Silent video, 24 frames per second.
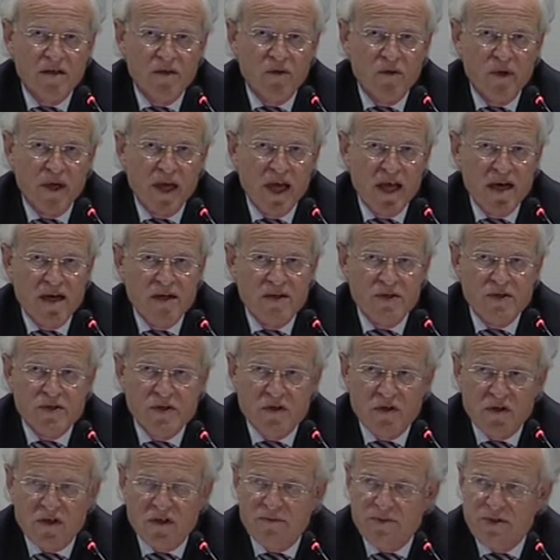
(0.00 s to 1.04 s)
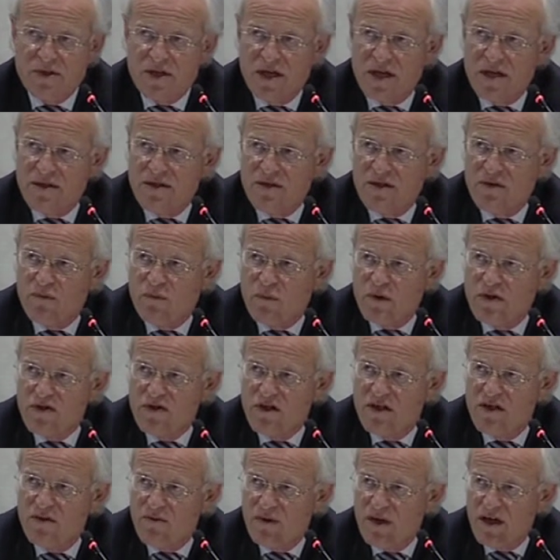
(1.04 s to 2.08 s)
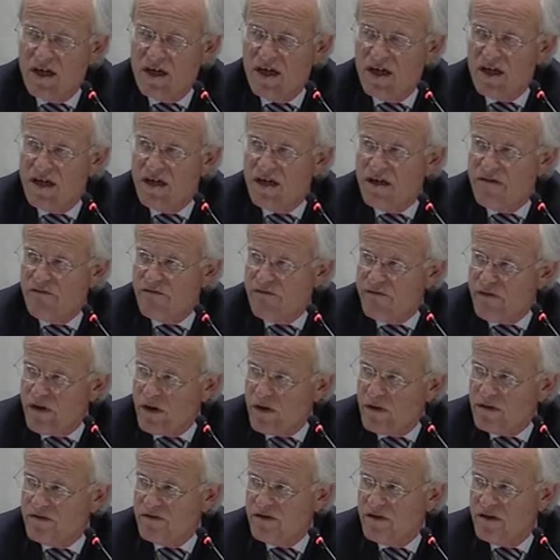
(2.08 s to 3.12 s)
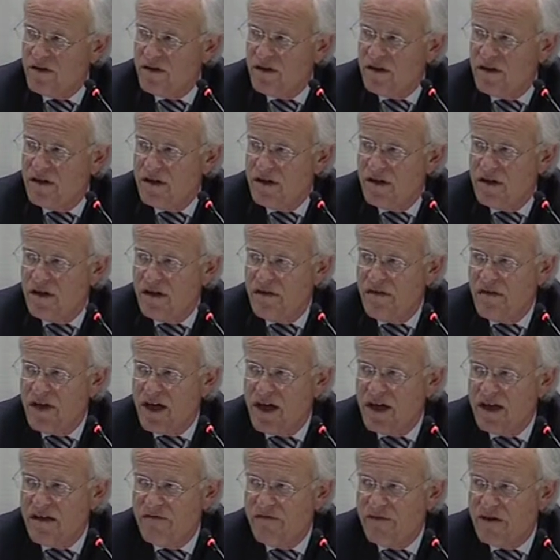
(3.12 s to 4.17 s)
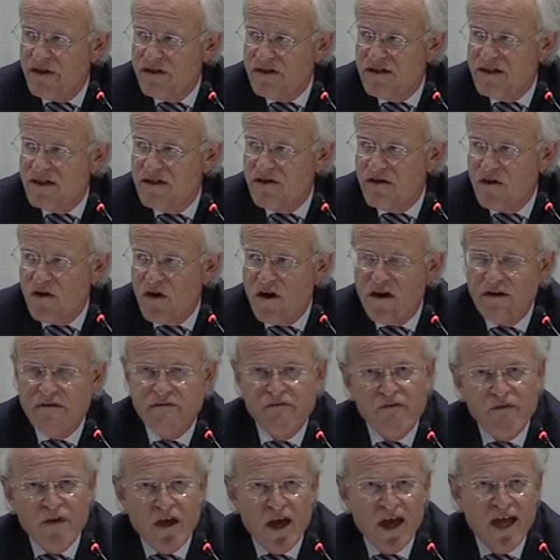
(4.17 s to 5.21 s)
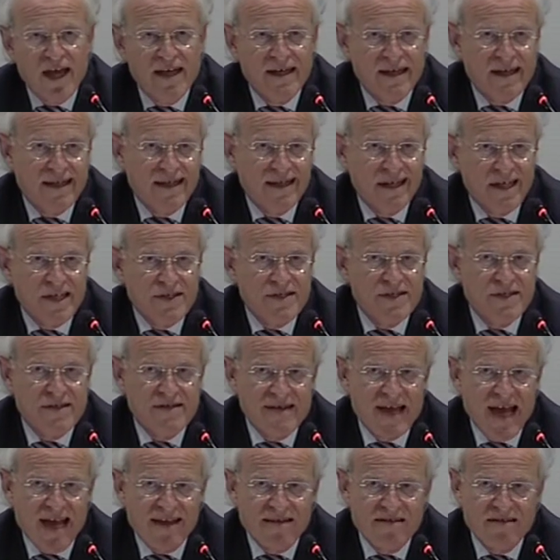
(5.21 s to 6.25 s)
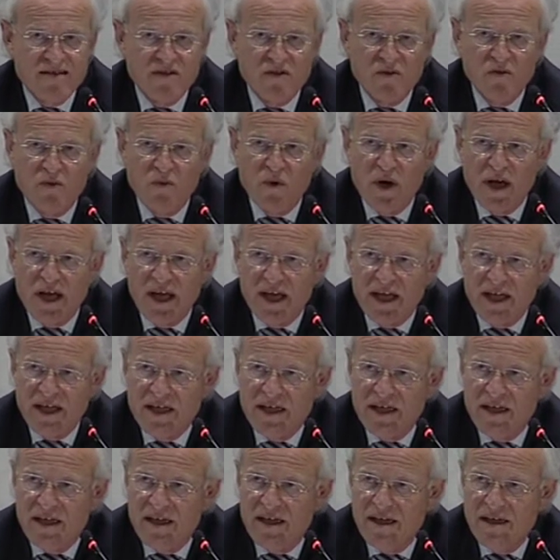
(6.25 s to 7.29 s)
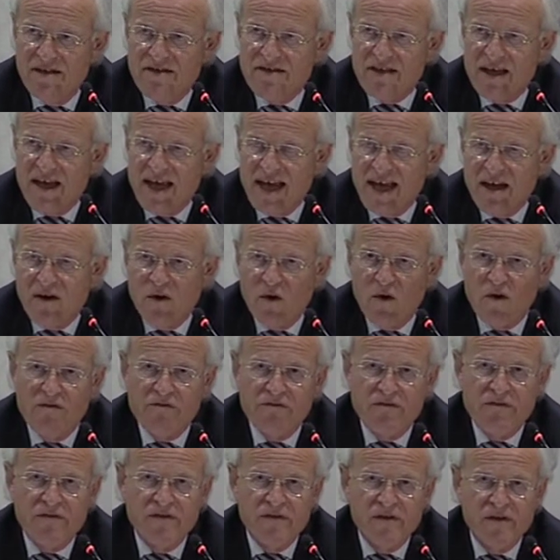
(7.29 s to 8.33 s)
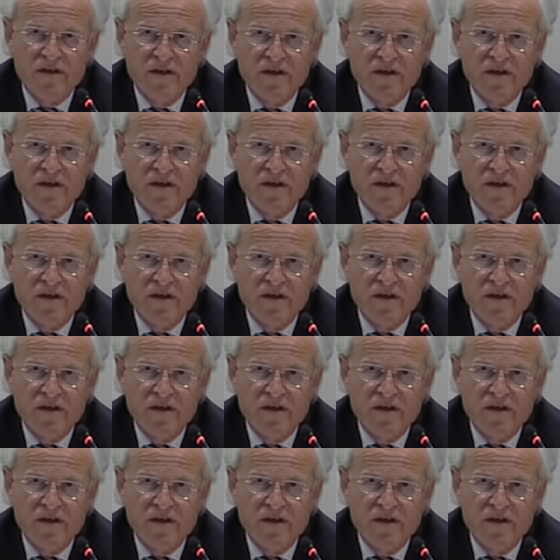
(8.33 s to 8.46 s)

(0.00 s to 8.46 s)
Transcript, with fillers: created a circumstance in which Iran felt that if it did not find at least a tactical way to head off